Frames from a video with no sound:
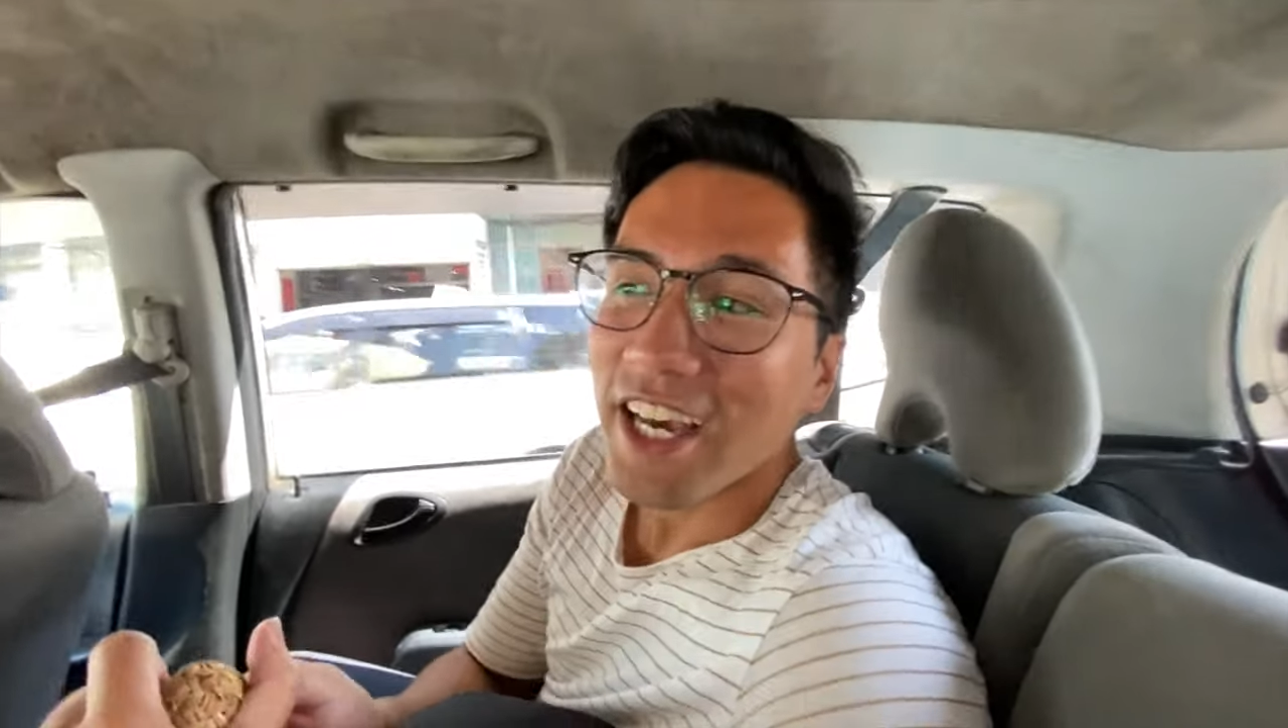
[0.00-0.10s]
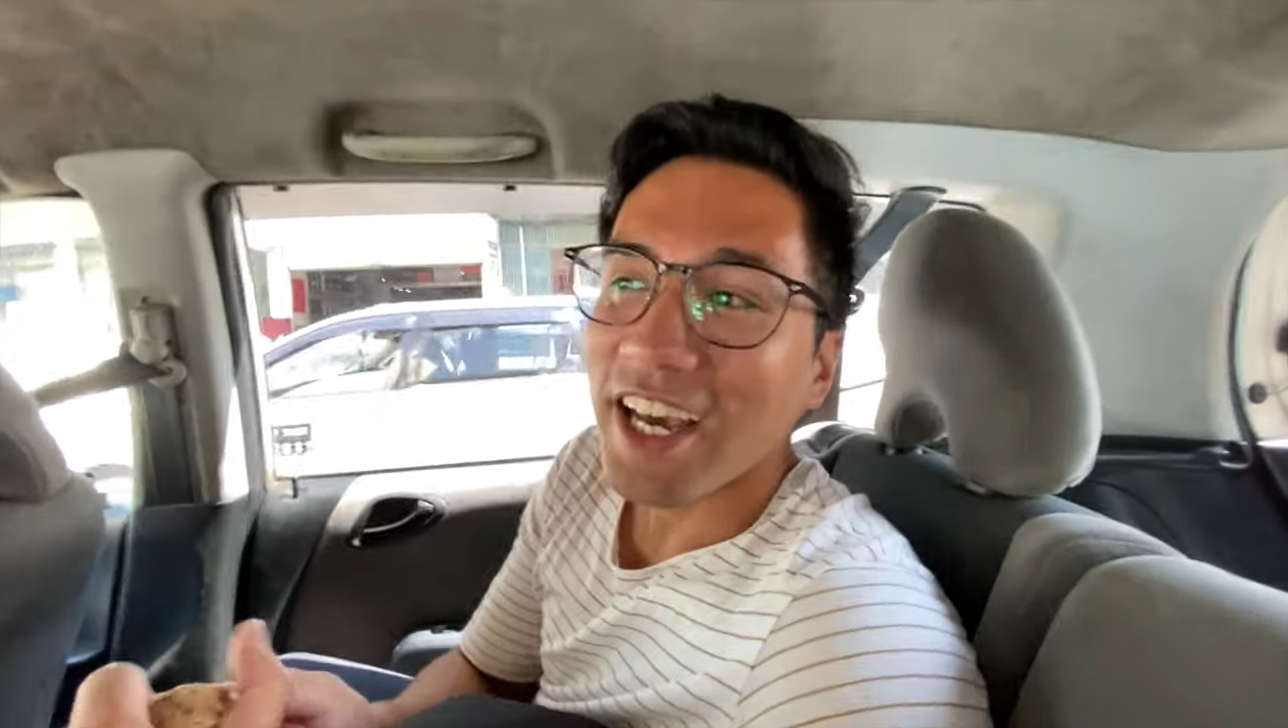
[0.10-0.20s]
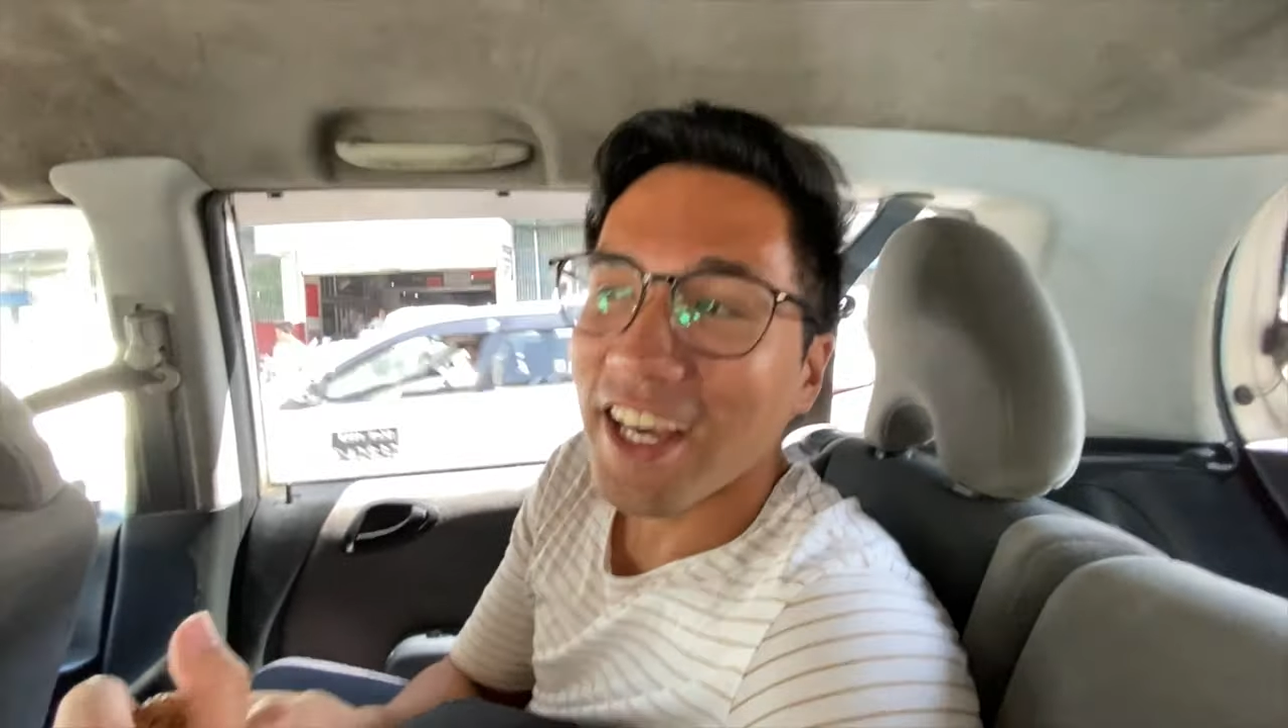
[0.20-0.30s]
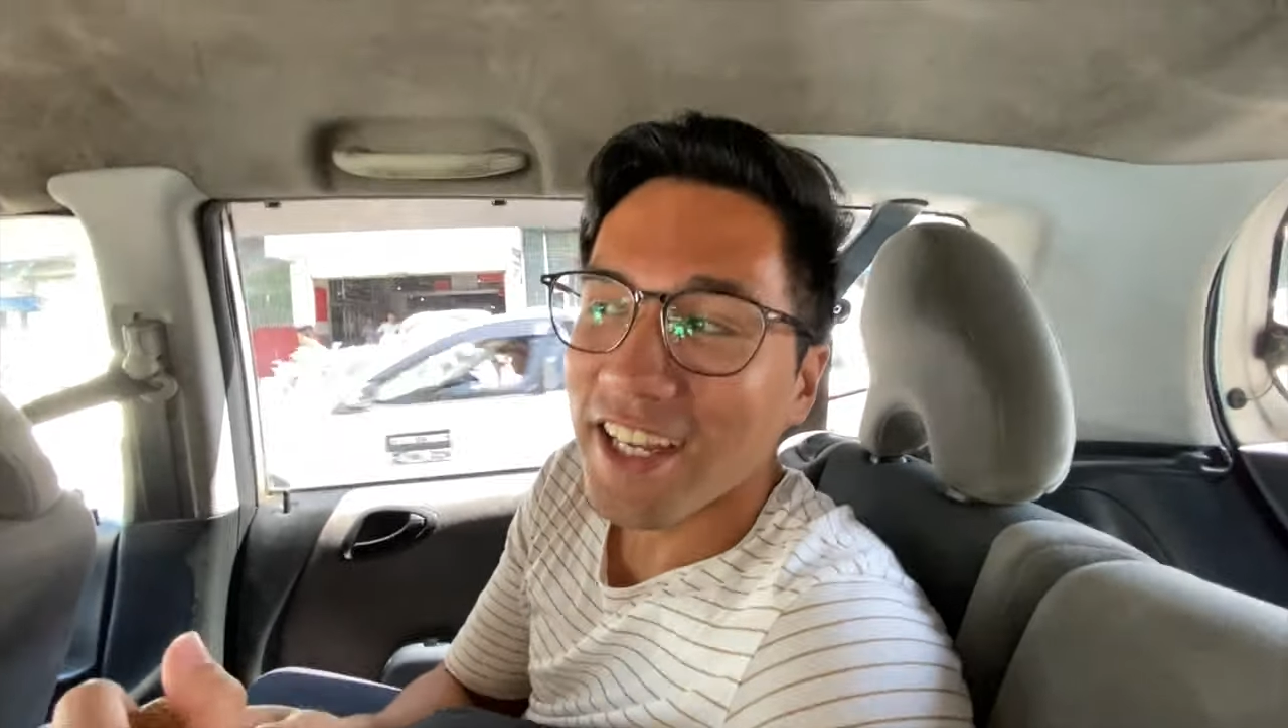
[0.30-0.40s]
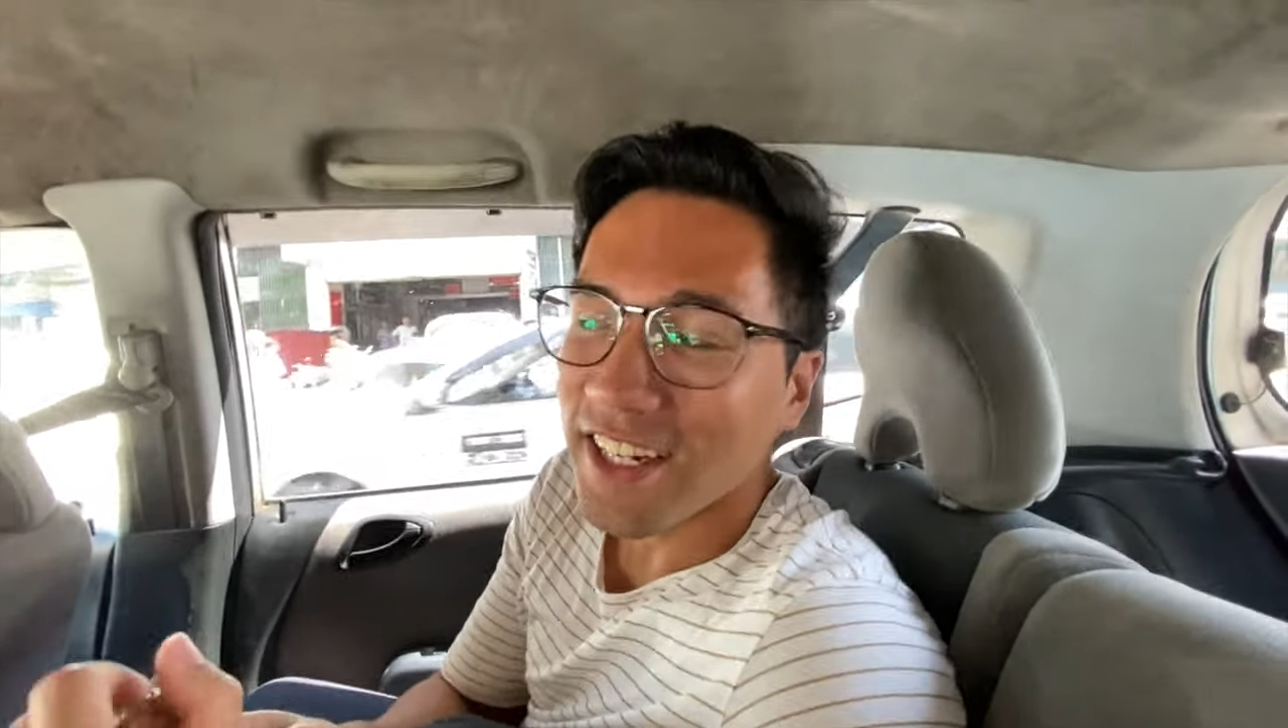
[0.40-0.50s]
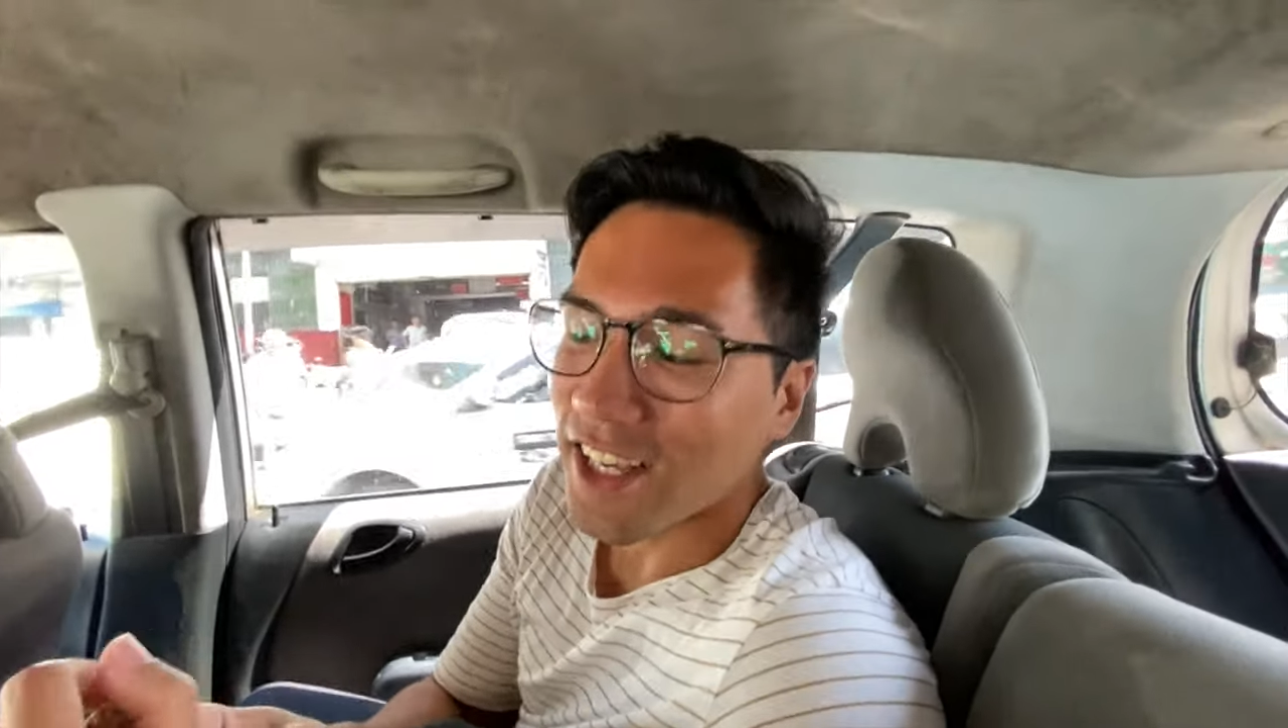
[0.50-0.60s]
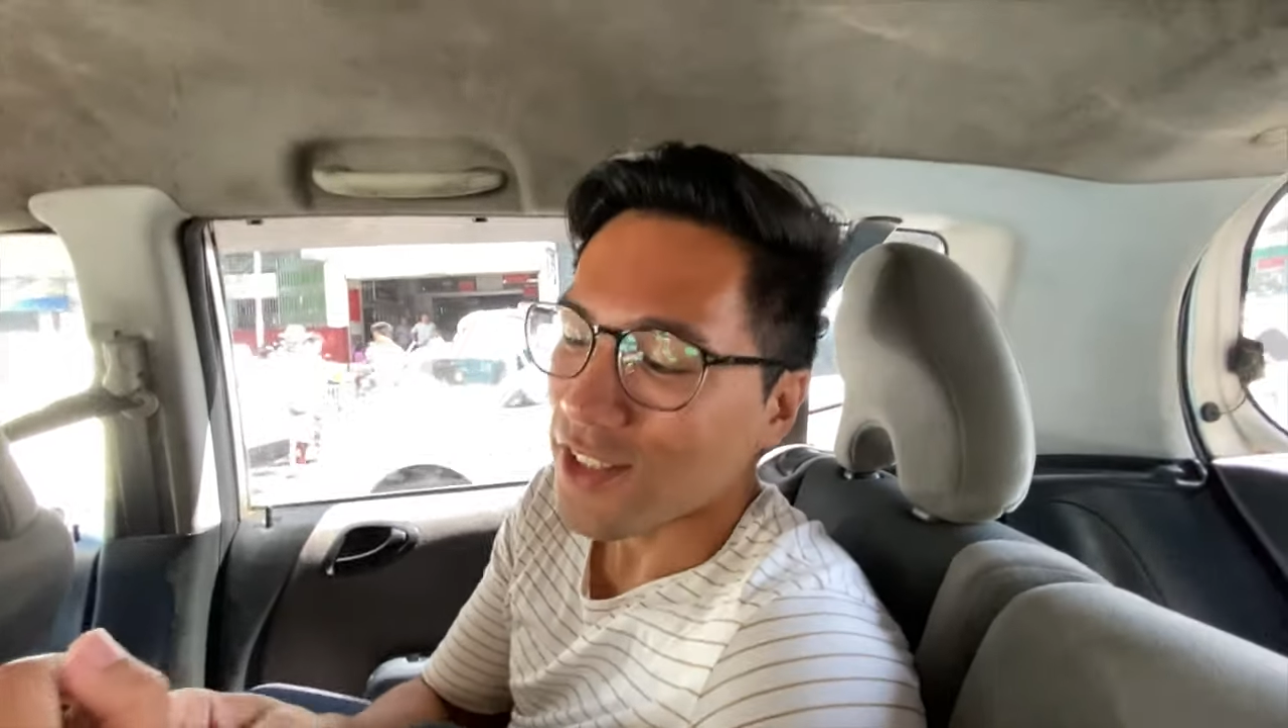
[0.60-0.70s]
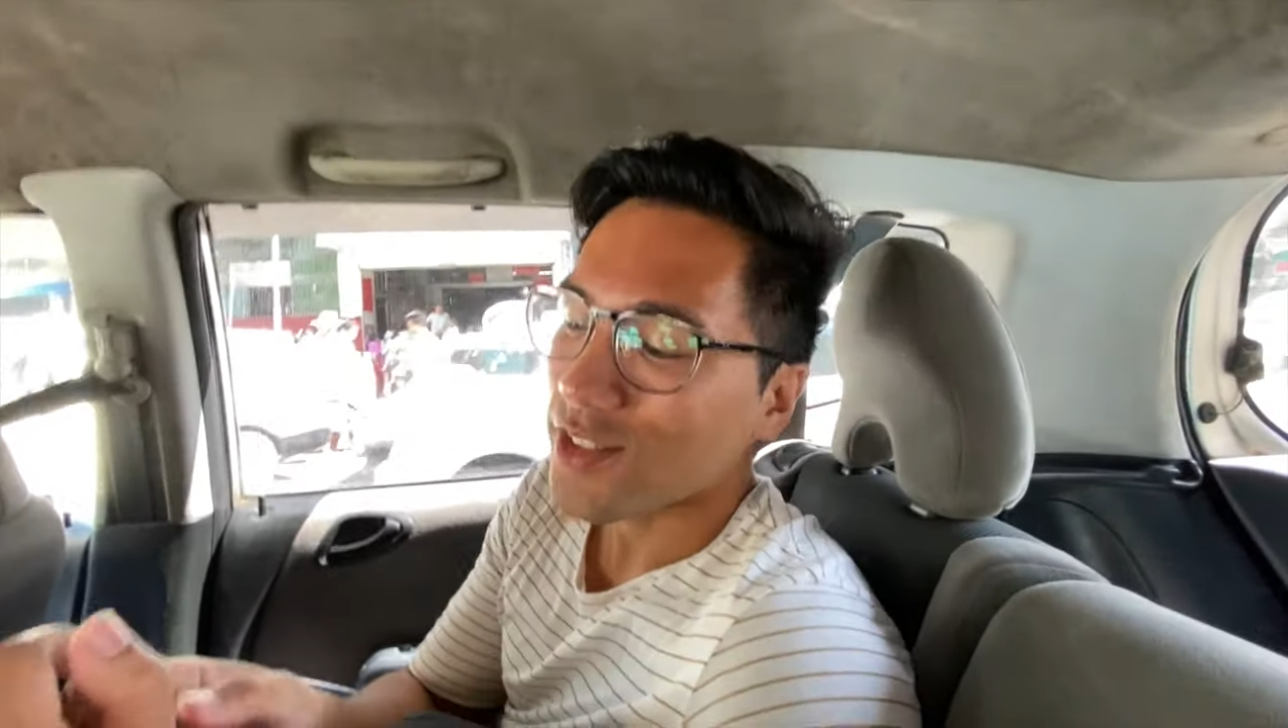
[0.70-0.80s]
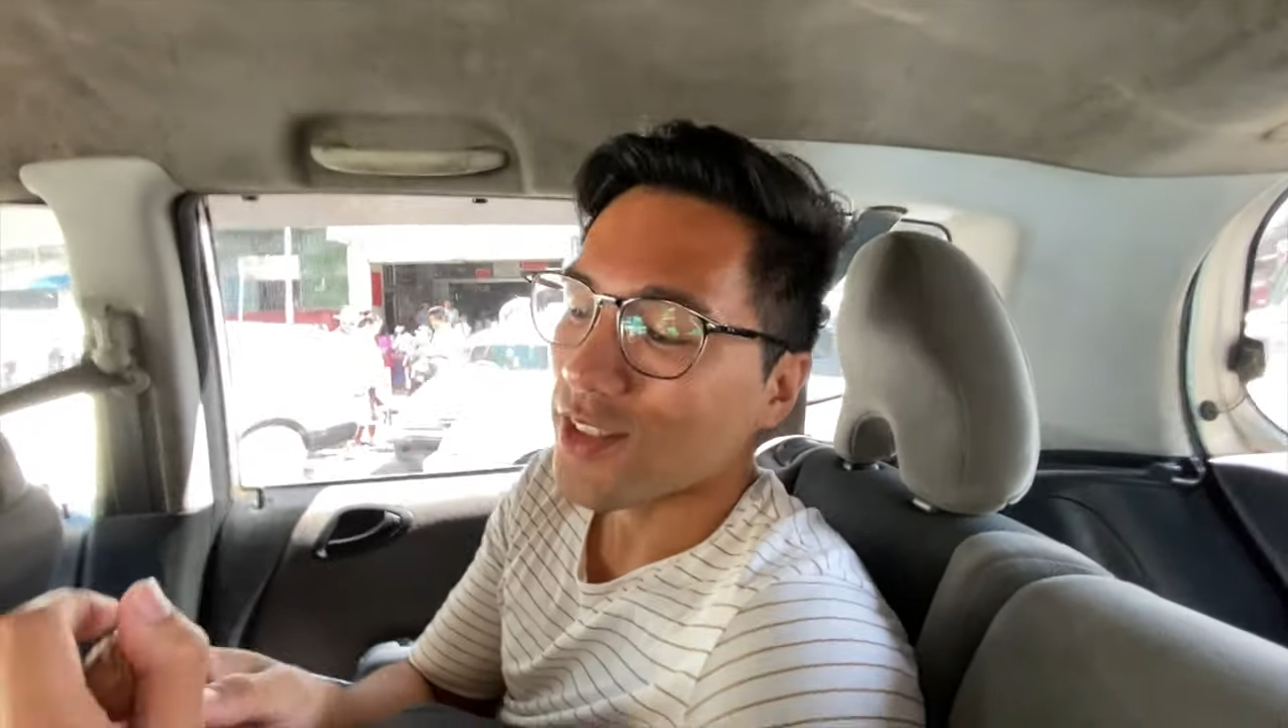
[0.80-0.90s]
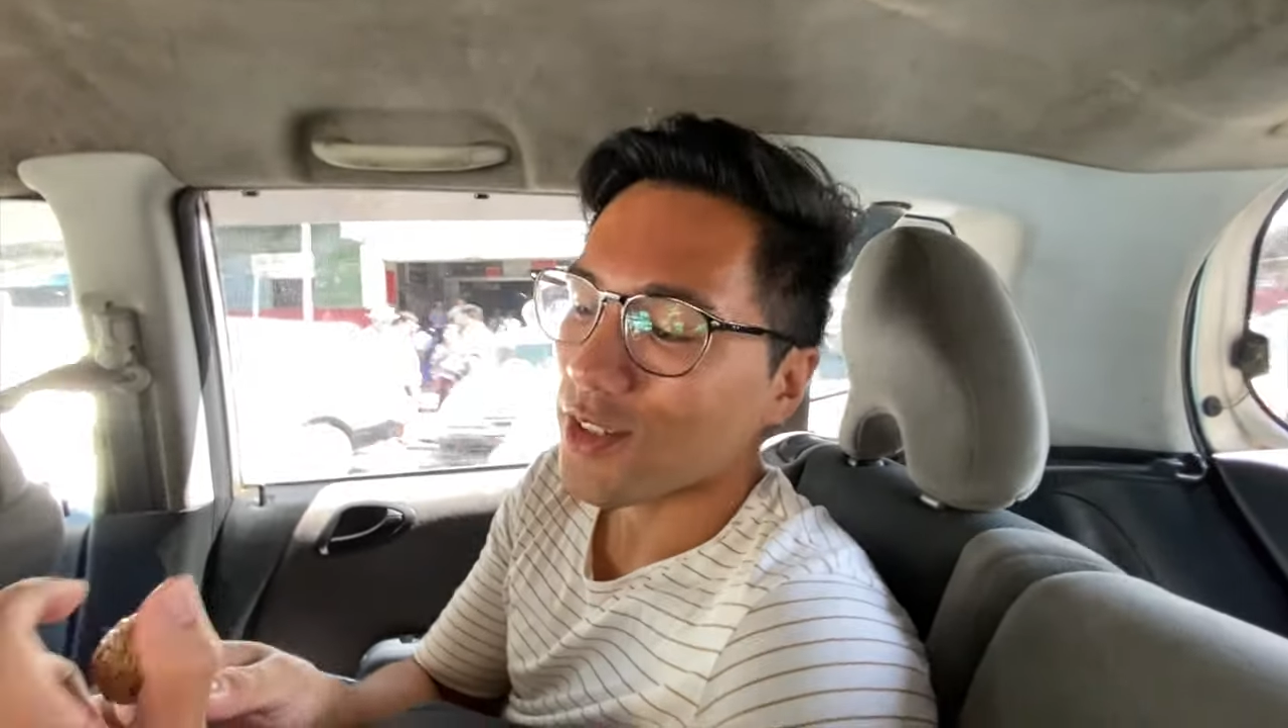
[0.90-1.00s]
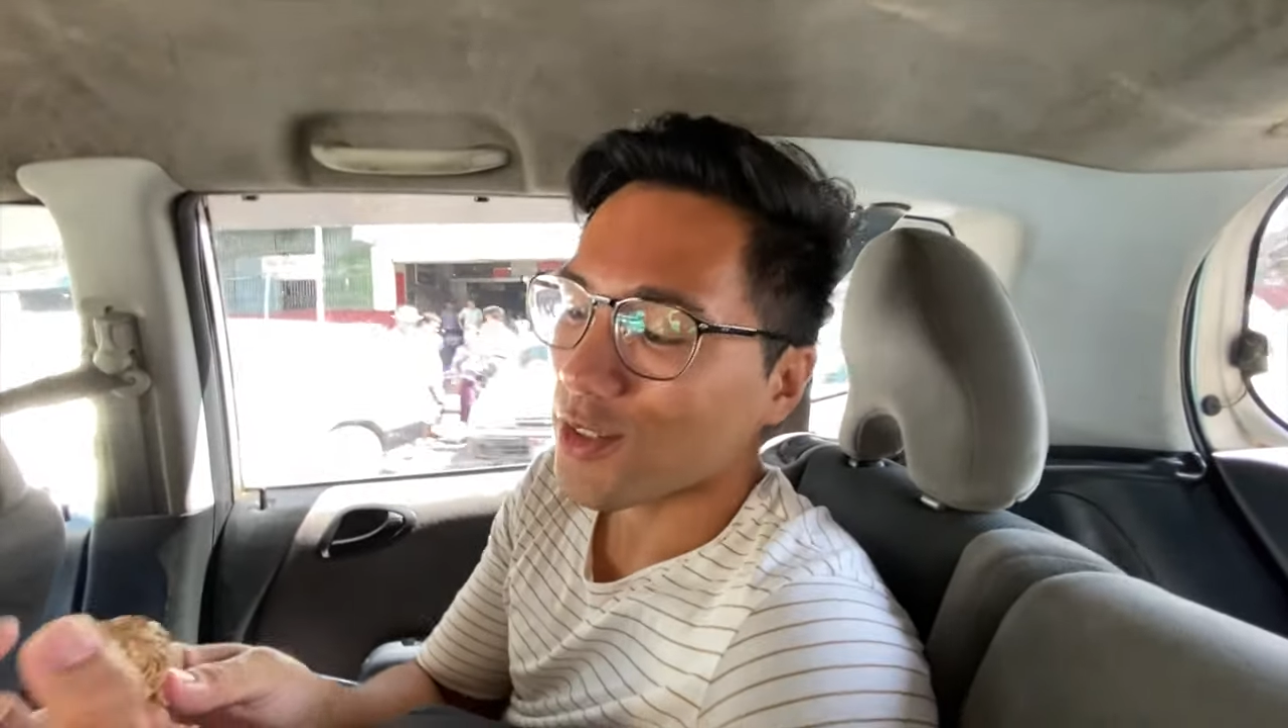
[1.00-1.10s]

and it's they're